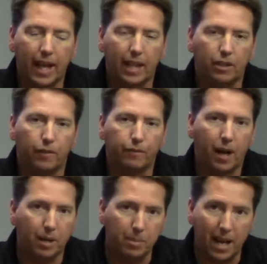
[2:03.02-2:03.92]
at the
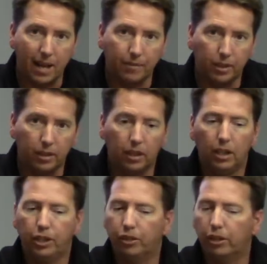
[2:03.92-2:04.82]
fire behavior,
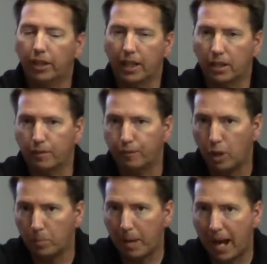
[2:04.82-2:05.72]
you're looking at the
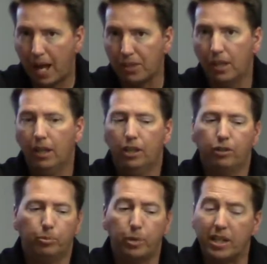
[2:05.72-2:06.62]
flow path,
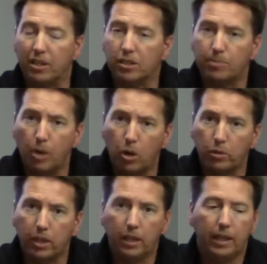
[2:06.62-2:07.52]
you're reading
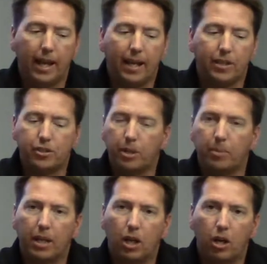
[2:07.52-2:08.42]
smoke, and
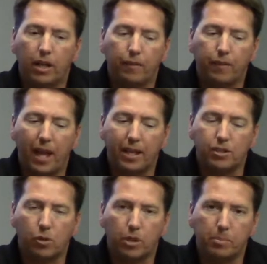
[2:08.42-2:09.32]
determining on if that
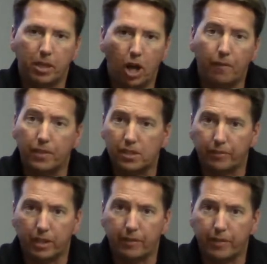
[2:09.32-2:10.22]
is going to be an offensive
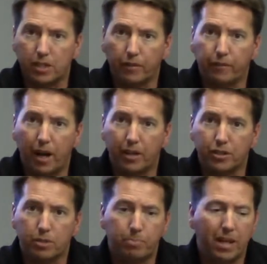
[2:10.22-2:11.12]
or defensive fire
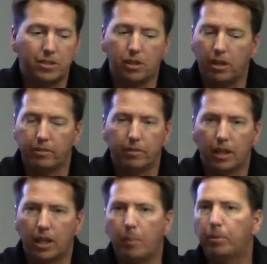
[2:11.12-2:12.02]
just based on
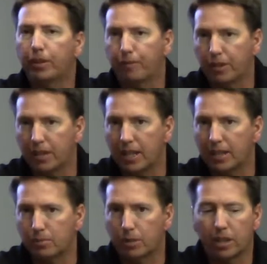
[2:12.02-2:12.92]
a couple different
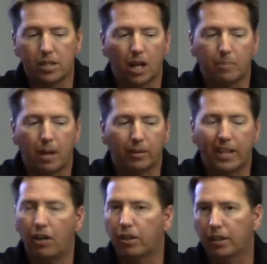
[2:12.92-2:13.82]
things. We're going to talk about
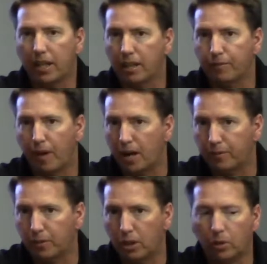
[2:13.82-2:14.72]
calculating fire
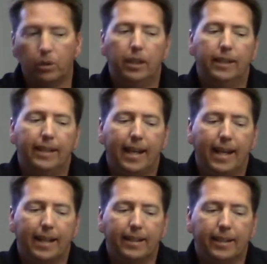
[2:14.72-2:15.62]
flow
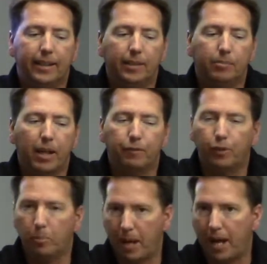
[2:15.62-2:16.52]
and
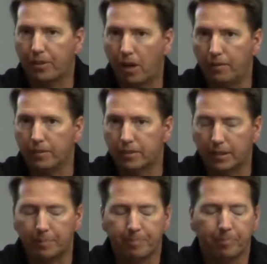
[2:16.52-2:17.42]
flow path, obviously.